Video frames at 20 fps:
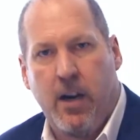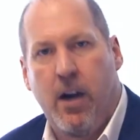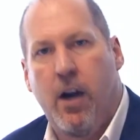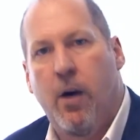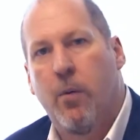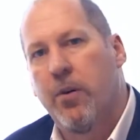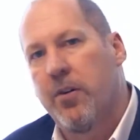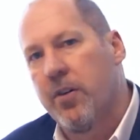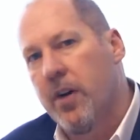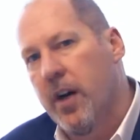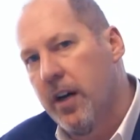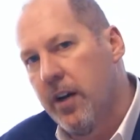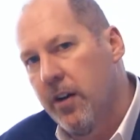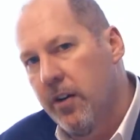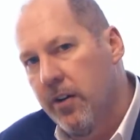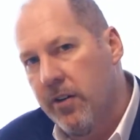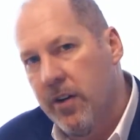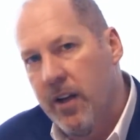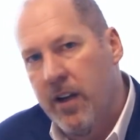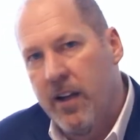All we're trying to do
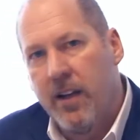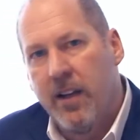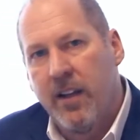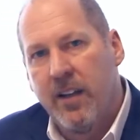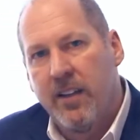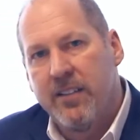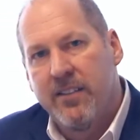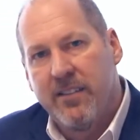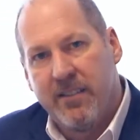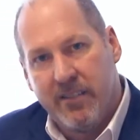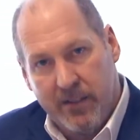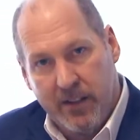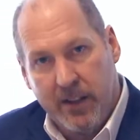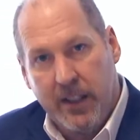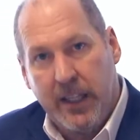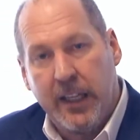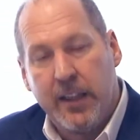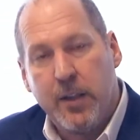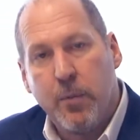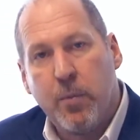is
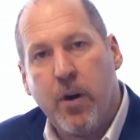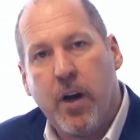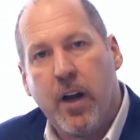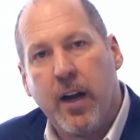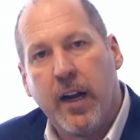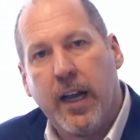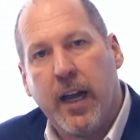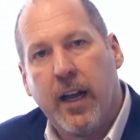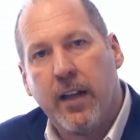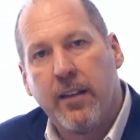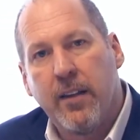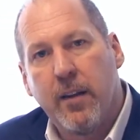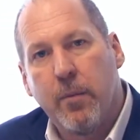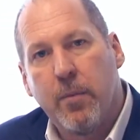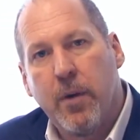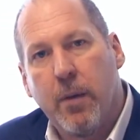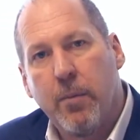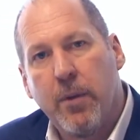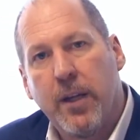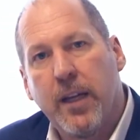get the product out to the
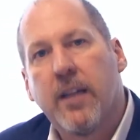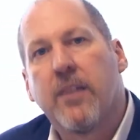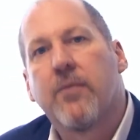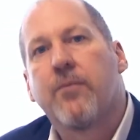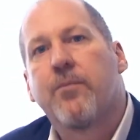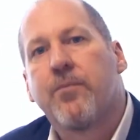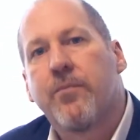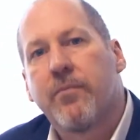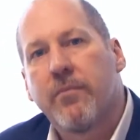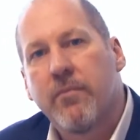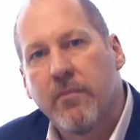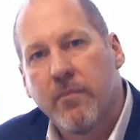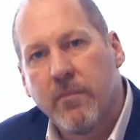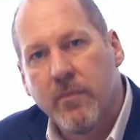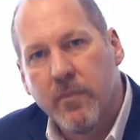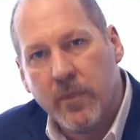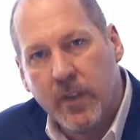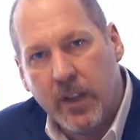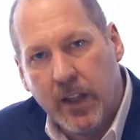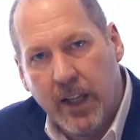public,
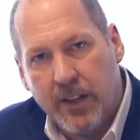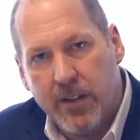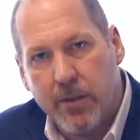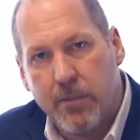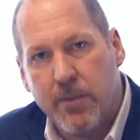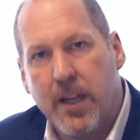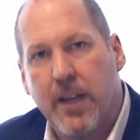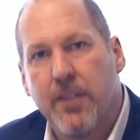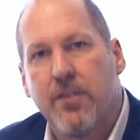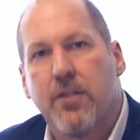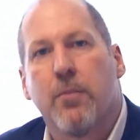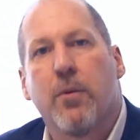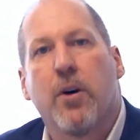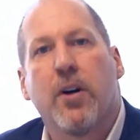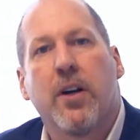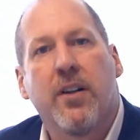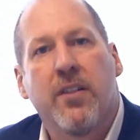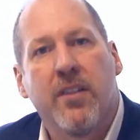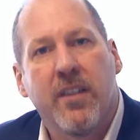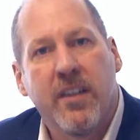get some
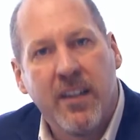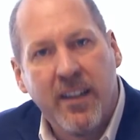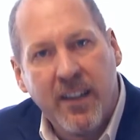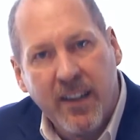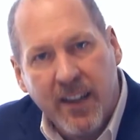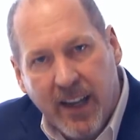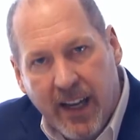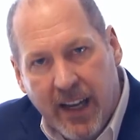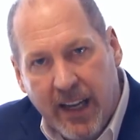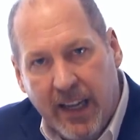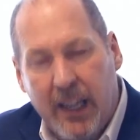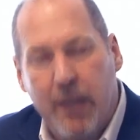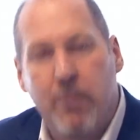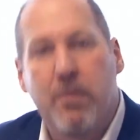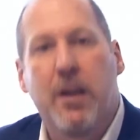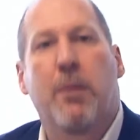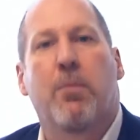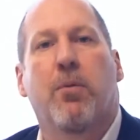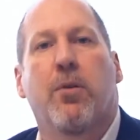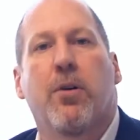testimonies, and get
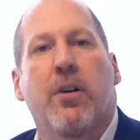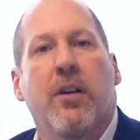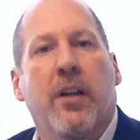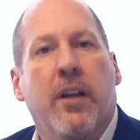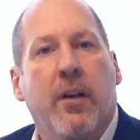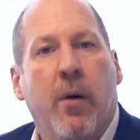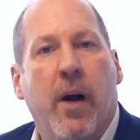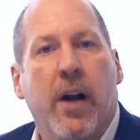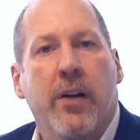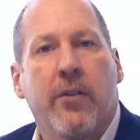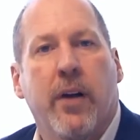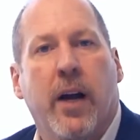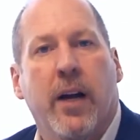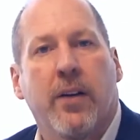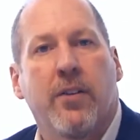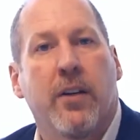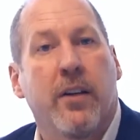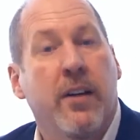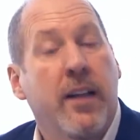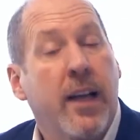people in the right
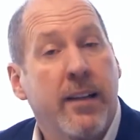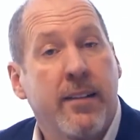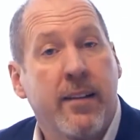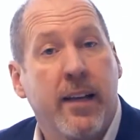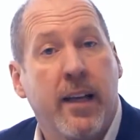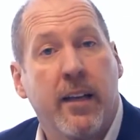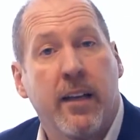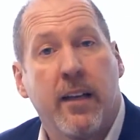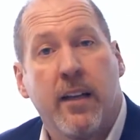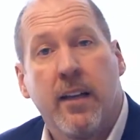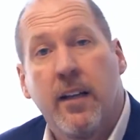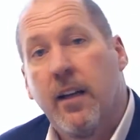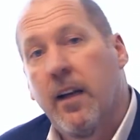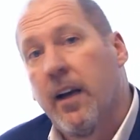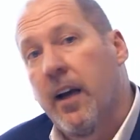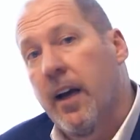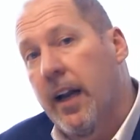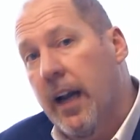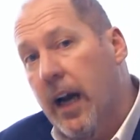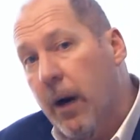direction. That's it.
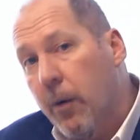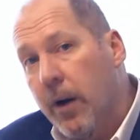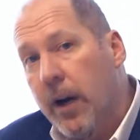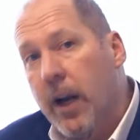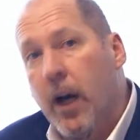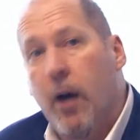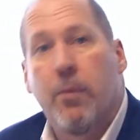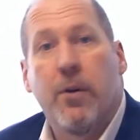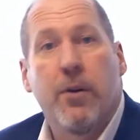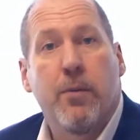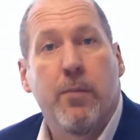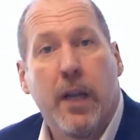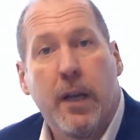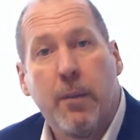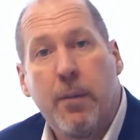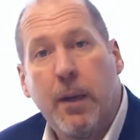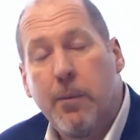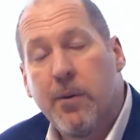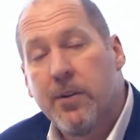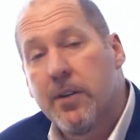And I want to help as many
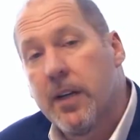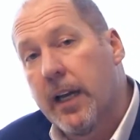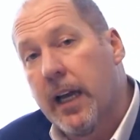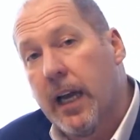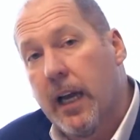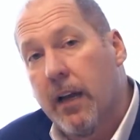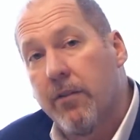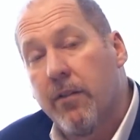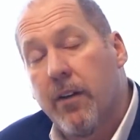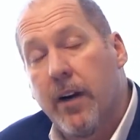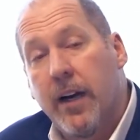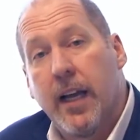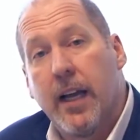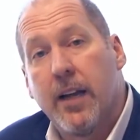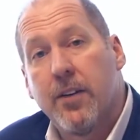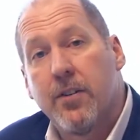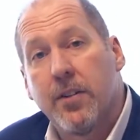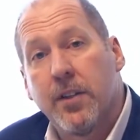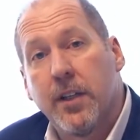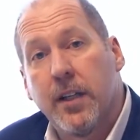people as I can
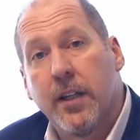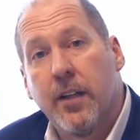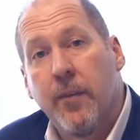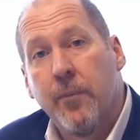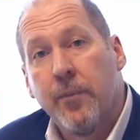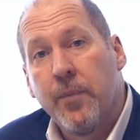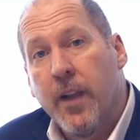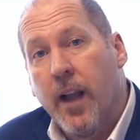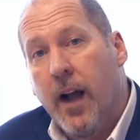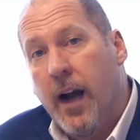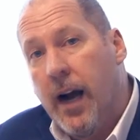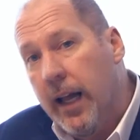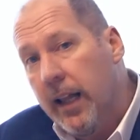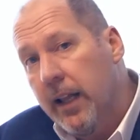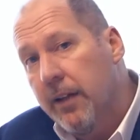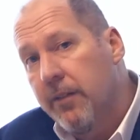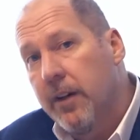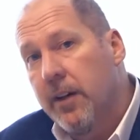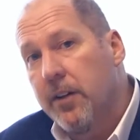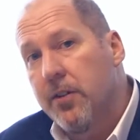financially. I
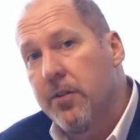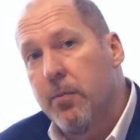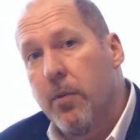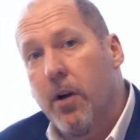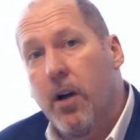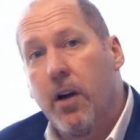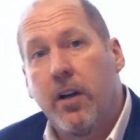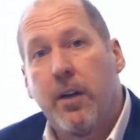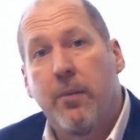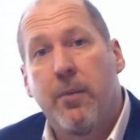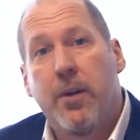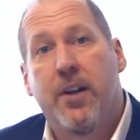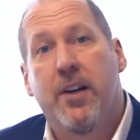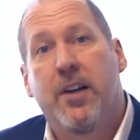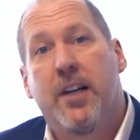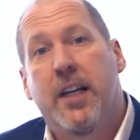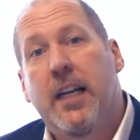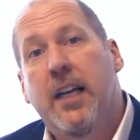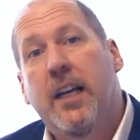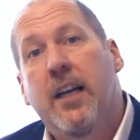live in a small
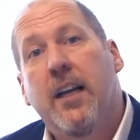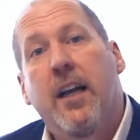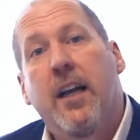community.